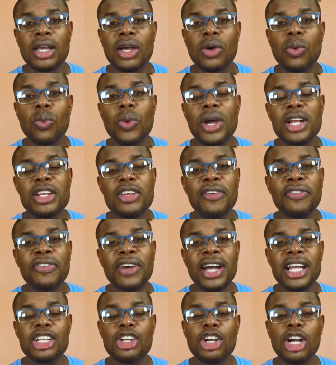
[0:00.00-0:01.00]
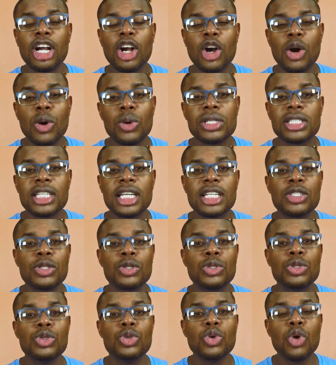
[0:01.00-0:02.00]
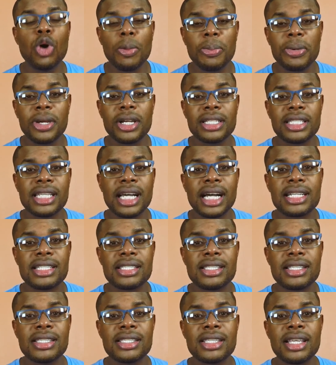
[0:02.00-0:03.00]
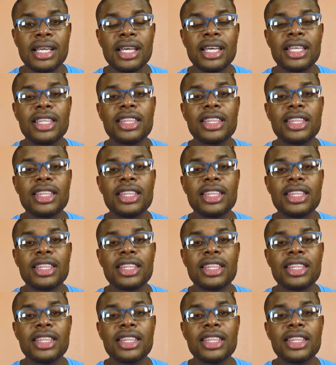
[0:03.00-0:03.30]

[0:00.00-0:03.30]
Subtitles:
when you find your accountant to do up your taxes,